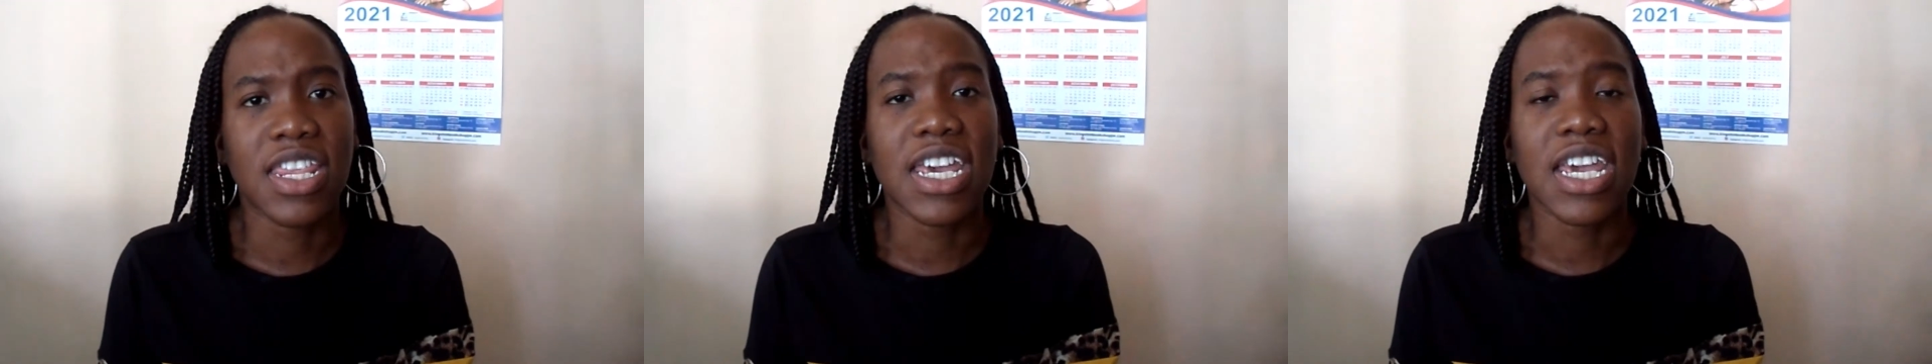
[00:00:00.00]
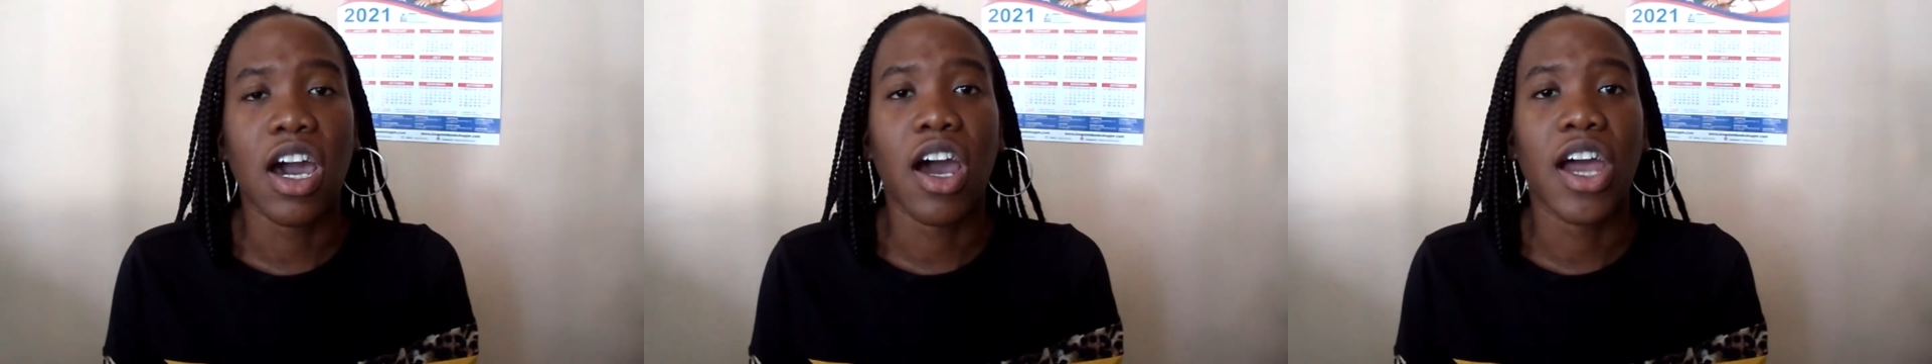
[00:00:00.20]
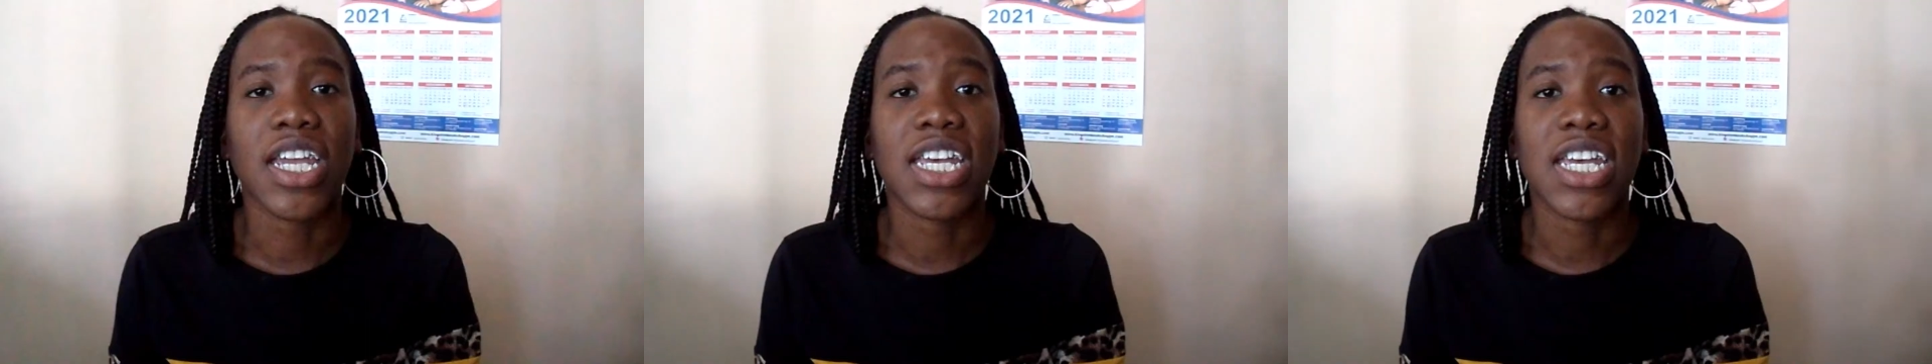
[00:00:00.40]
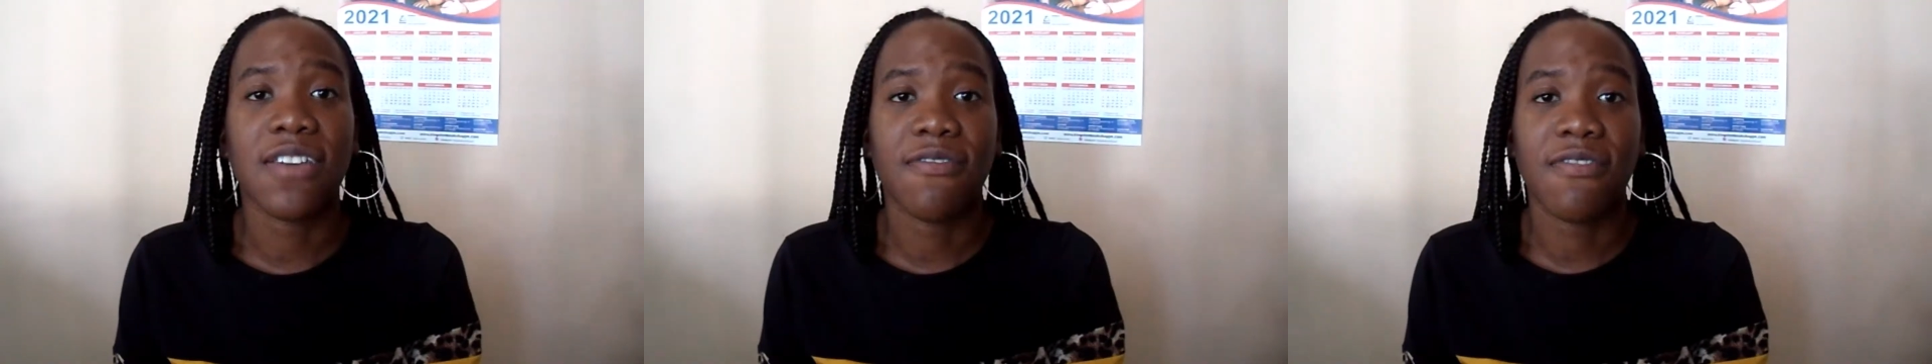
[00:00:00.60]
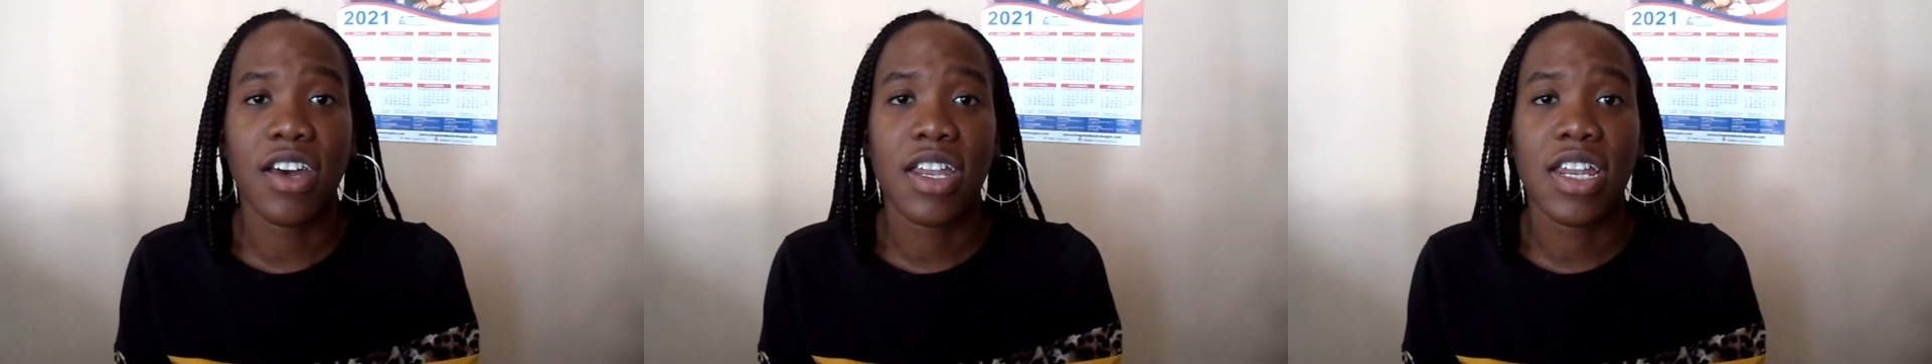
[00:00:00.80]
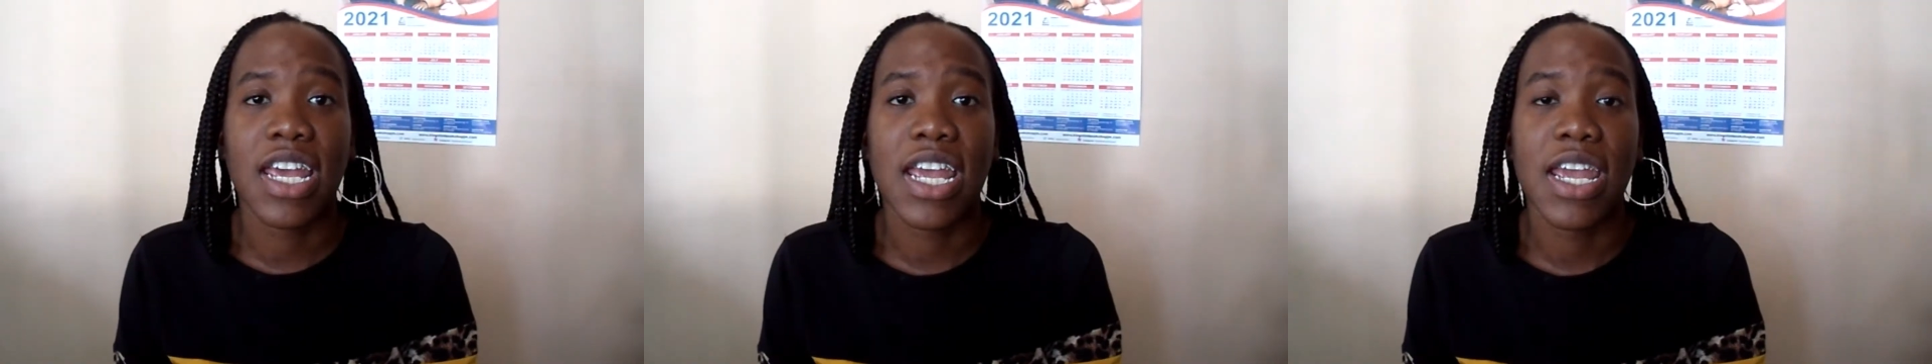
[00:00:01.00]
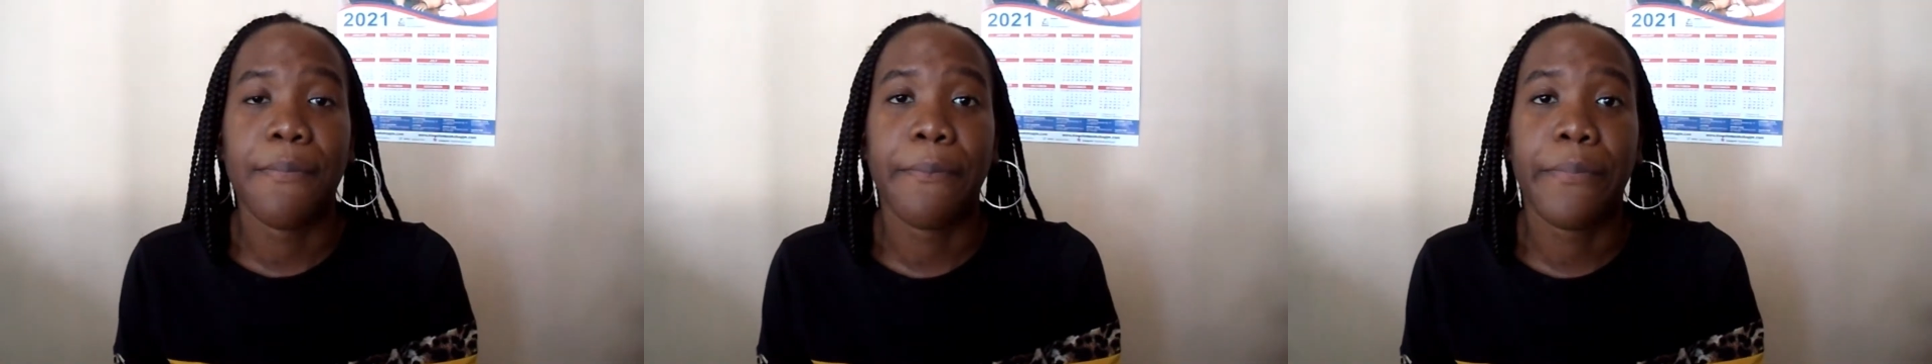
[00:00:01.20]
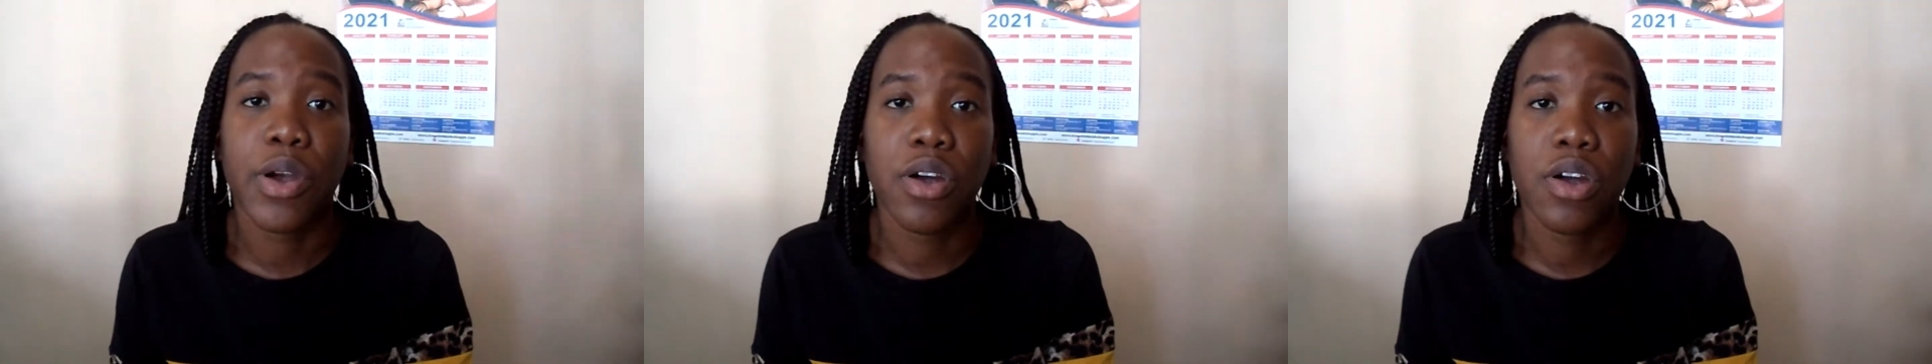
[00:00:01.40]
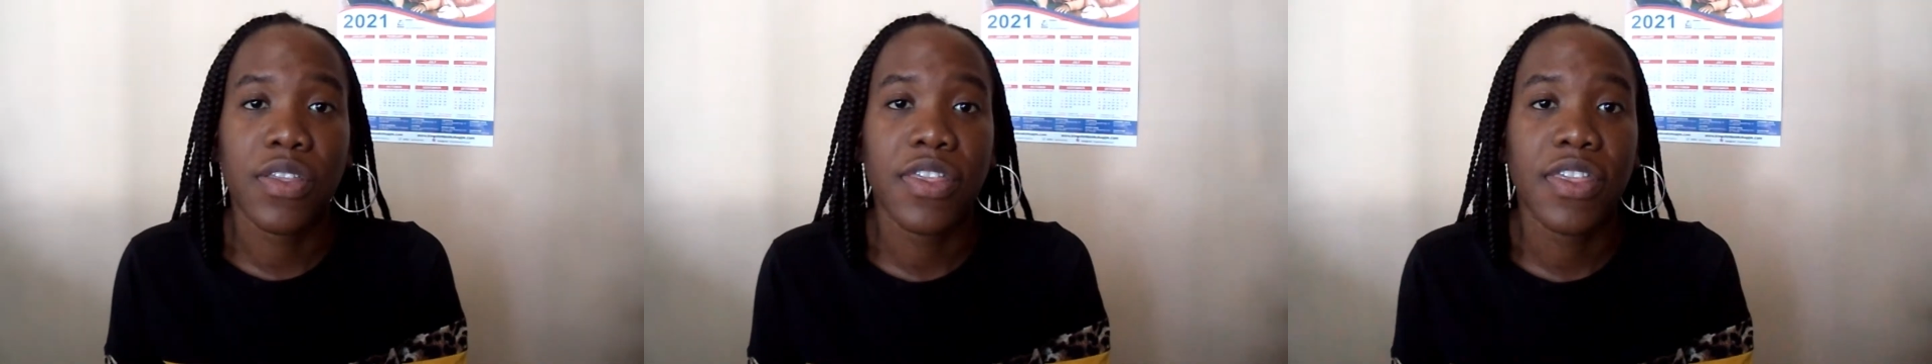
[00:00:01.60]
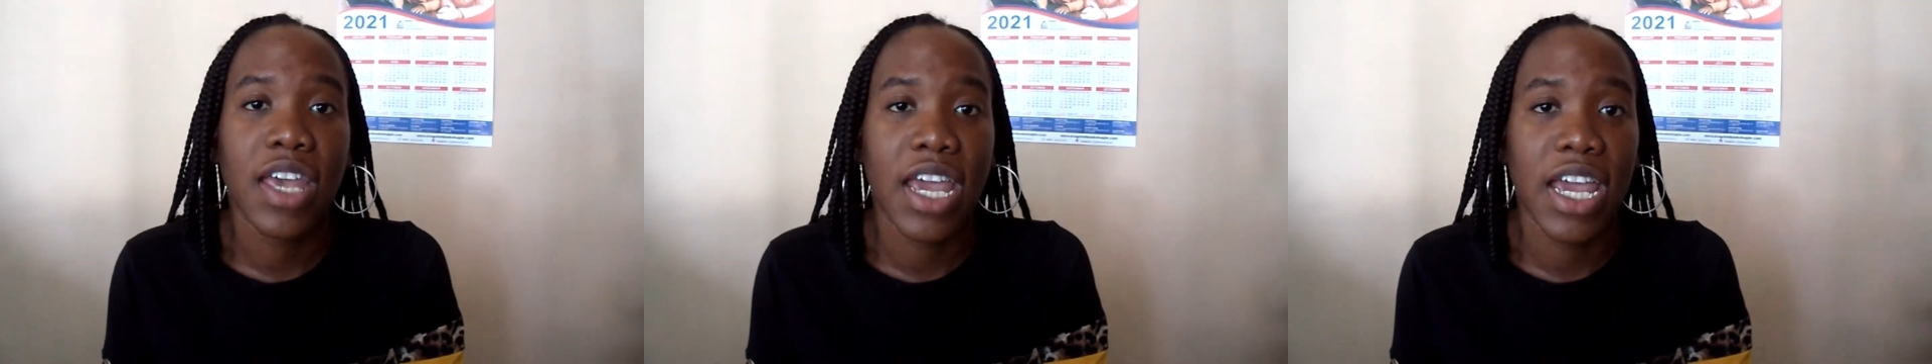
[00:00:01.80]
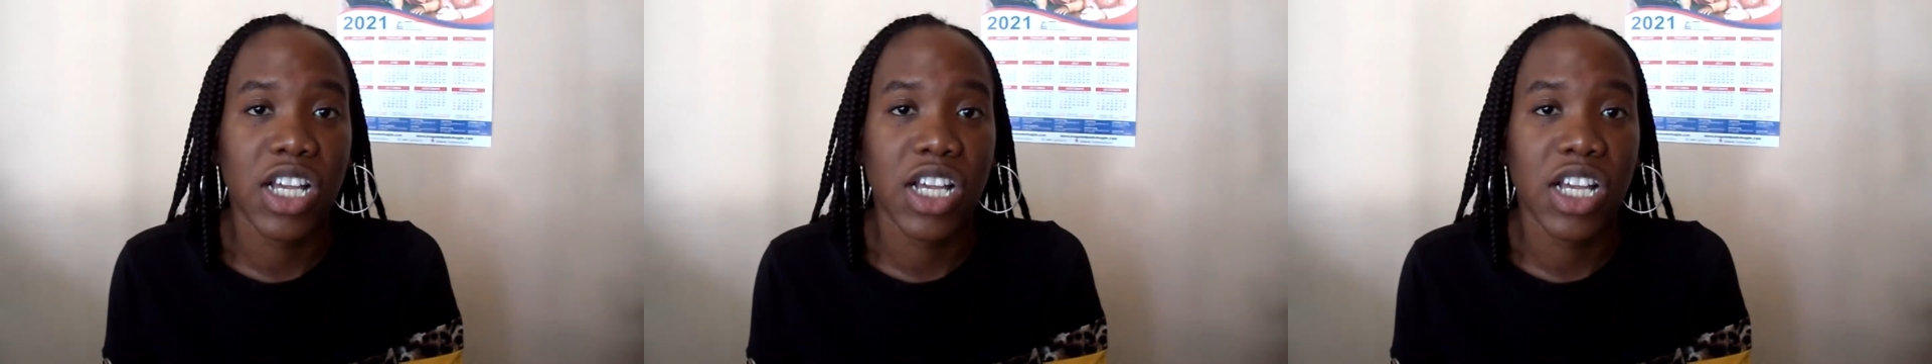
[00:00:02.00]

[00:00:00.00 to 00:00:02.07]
they are given a birth